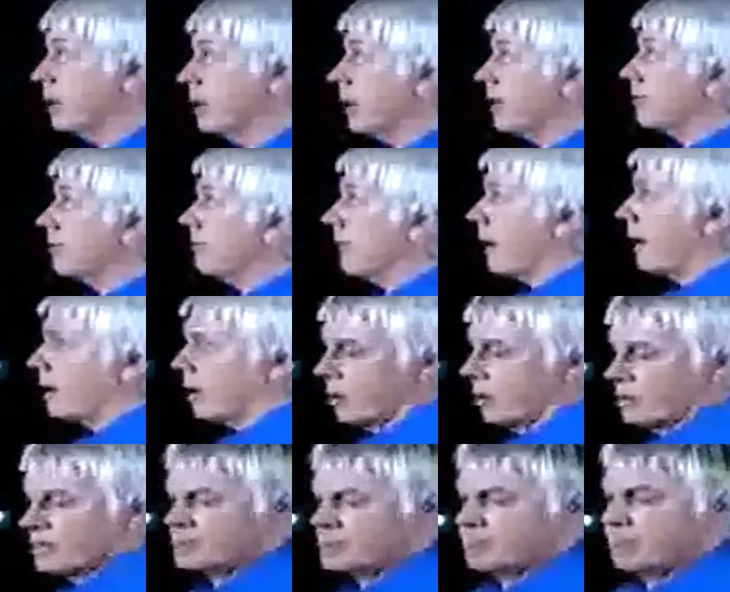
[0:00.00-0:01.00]
Mia
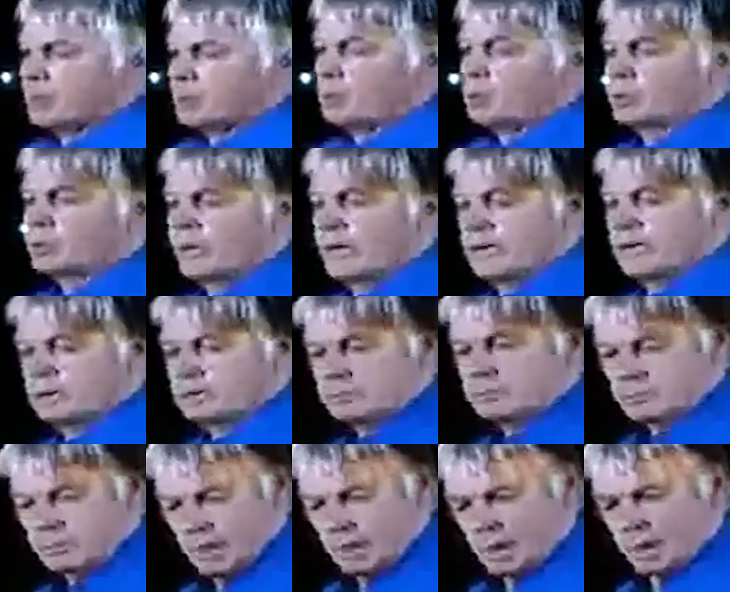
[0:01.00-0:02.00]
Farrow is pulled
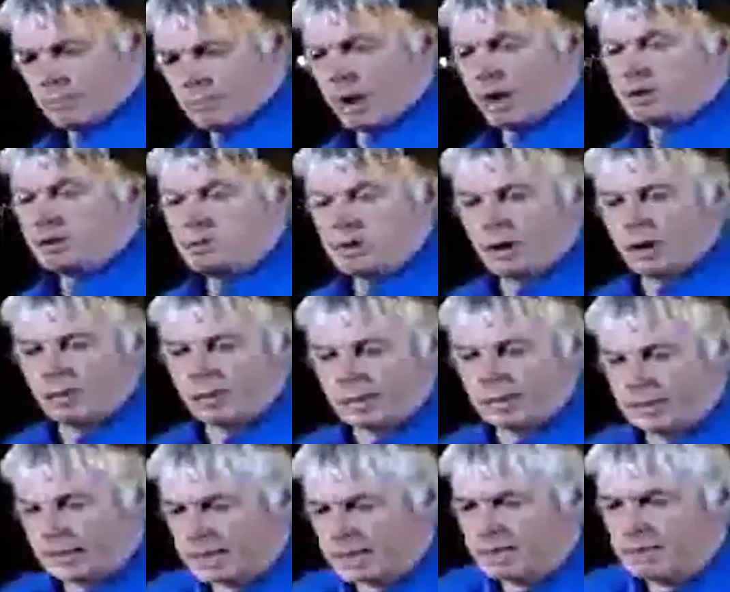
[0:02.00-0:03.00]
in
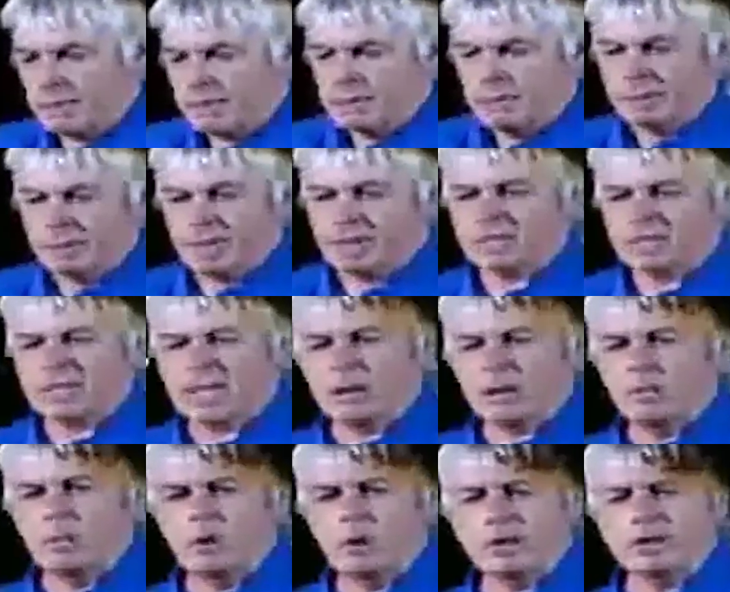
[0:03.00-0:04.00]
unknowingly because
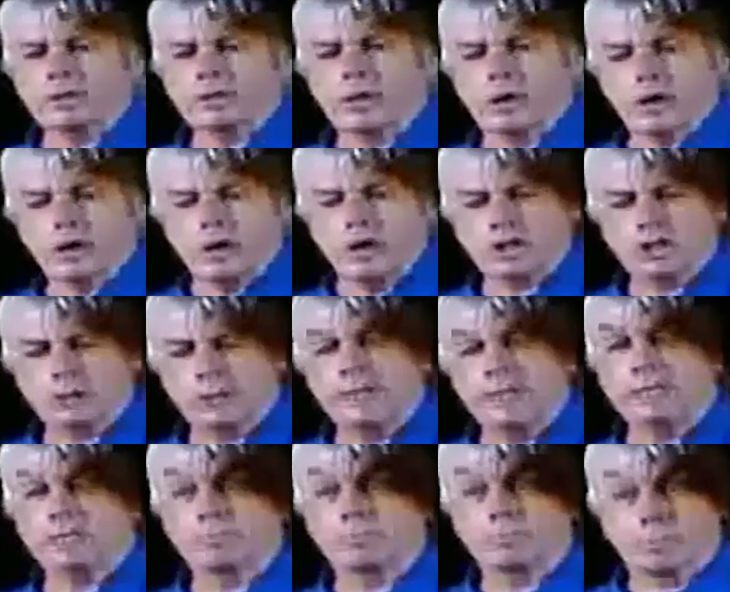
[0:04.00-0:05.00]
they want her
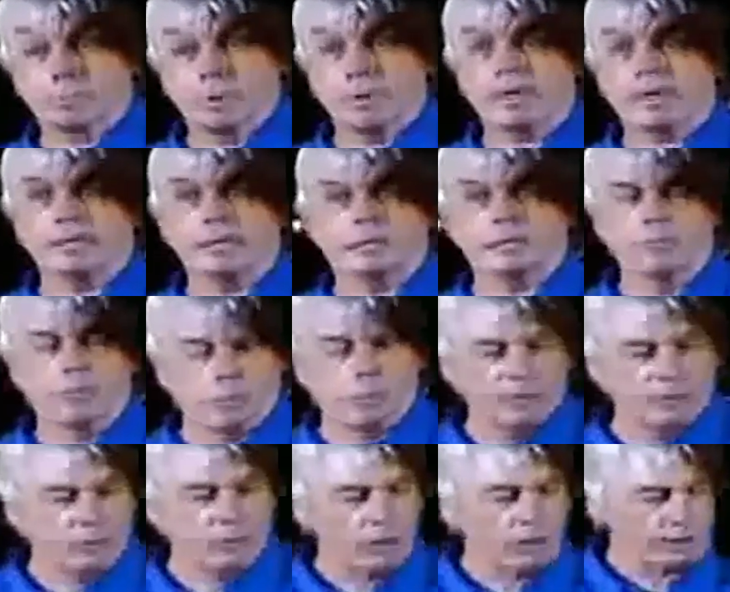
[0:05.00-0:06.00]
to
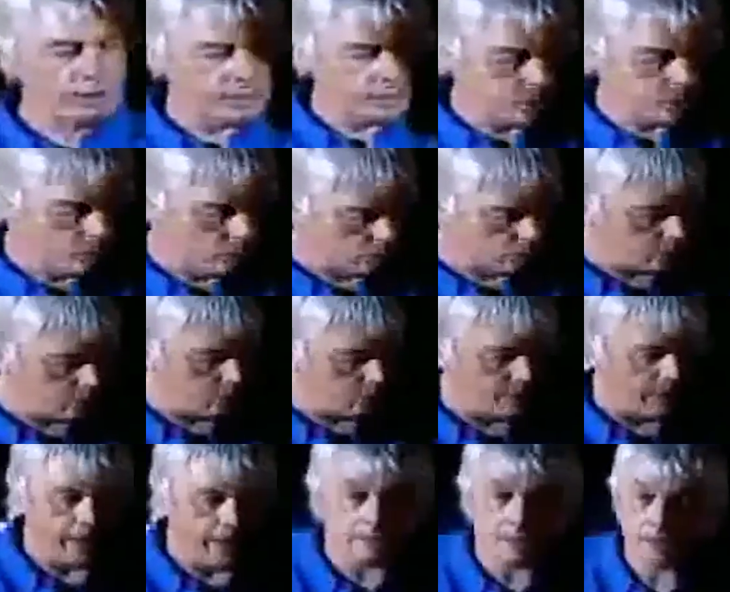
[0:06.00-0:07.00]
interbreed with one of these
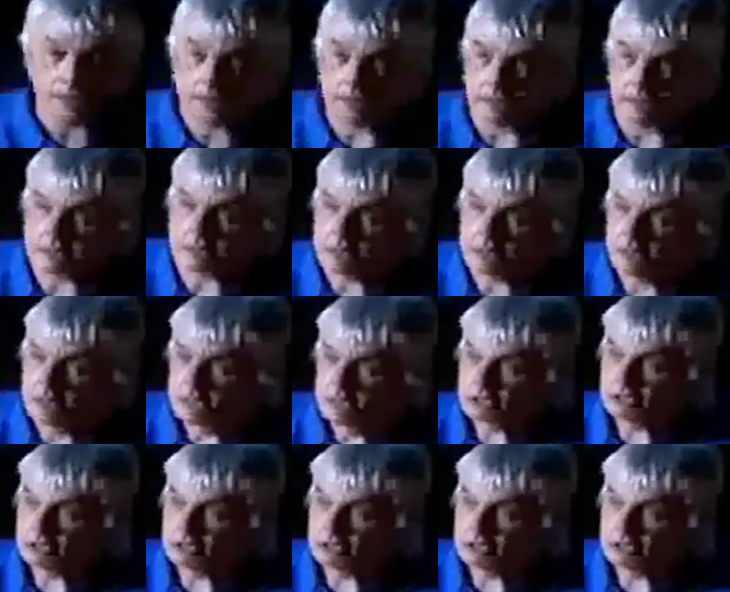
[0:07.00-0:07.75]
non-human entities